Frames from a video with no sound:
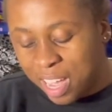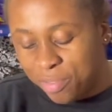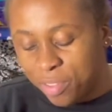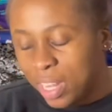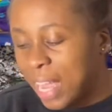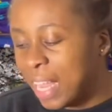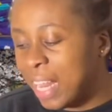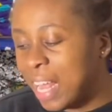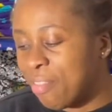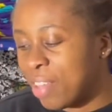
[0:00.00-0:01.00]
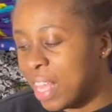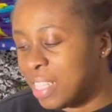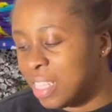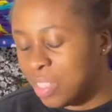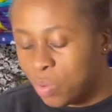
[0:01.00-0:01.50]
I feel like life
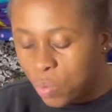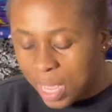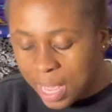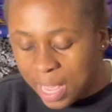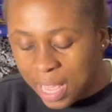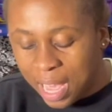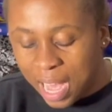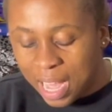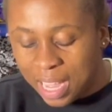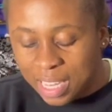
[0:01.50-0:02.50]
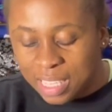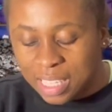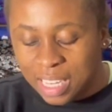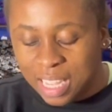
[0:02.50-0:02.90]
gets in the way and